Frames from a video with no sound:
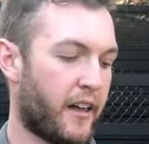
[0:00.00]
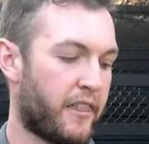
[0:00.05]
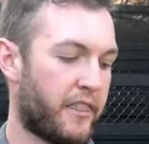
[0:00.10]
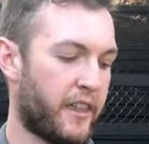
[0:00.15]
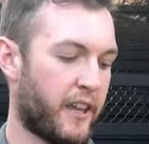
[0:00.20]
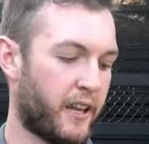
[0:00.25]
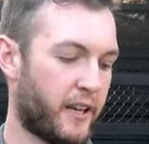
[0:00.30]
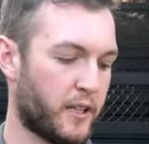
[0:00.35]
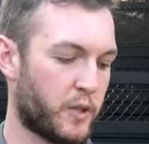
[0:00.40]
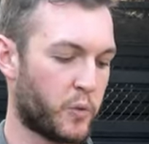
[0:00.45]

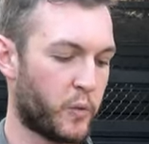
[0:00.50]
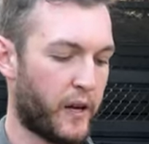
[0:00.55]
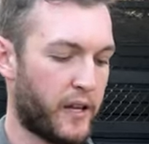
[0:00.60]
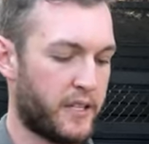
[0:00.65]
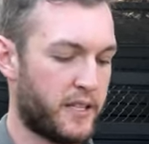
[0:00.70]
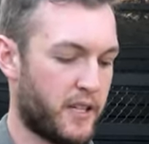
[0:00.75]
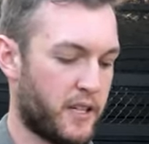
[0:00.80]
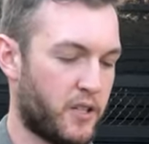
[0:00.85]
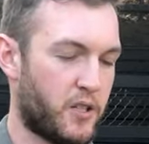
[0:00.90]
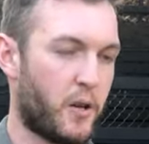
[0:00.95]
things,
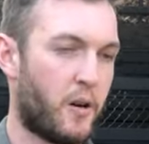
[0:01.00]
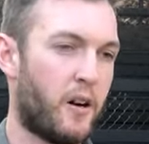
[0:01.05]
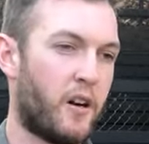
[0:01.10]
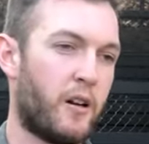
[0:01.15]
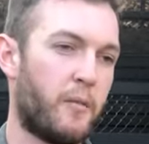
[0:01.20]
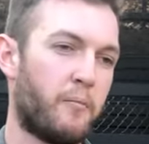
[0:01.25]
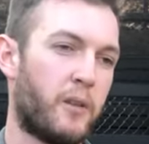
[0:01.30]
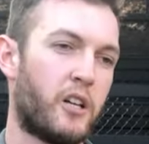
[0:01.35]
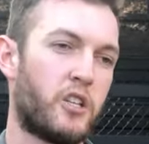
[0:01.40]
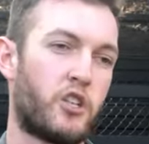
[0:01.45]
wasting
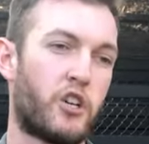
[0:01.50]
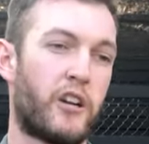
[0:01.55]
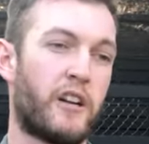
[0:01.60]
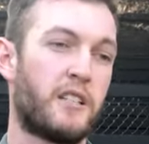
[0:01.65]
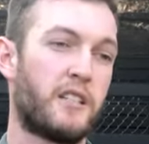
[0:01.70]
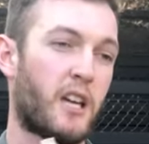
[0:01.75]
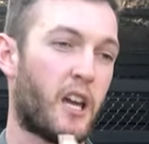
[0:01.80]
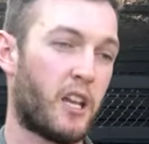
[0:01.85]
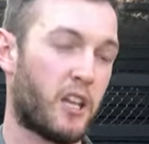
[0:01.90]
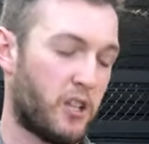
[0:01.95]
time by trying
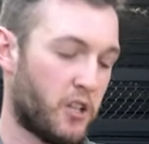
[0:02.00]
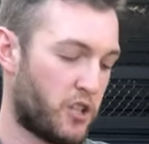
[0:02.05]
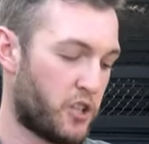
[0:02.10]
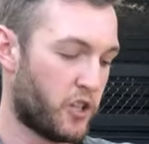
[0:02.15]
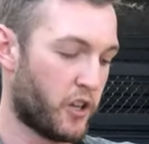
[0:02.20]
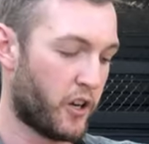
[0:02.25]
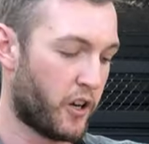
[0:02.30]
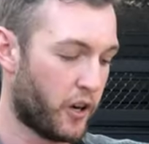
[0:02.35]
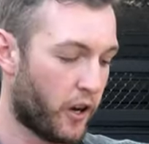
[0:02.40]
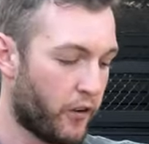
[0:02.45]
to take your
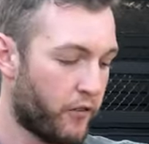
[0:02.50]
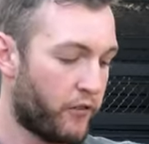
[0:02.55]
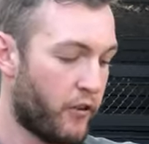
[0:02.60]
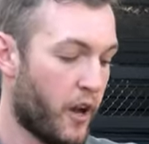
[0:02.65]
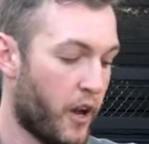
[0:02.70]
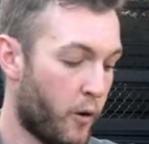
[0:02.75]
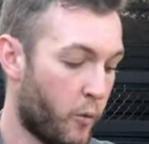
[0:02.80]
shirt off.